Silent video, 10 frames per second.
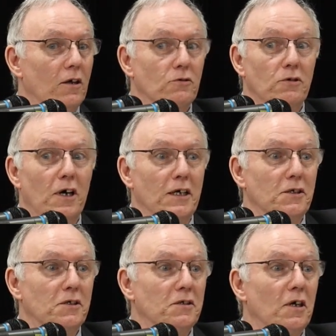
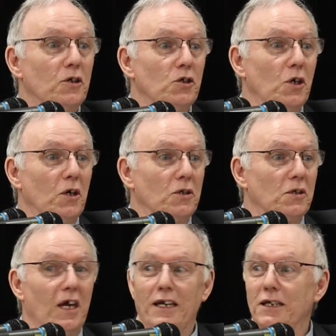Christ's church,
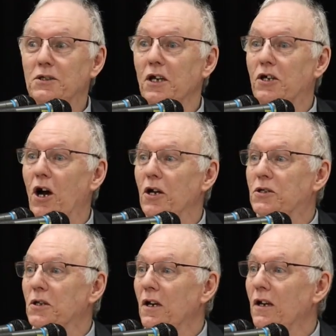it is
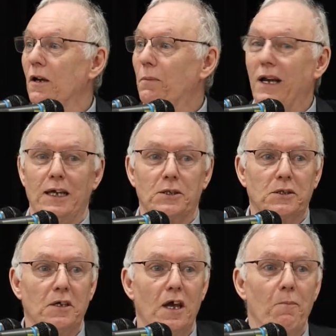God's place.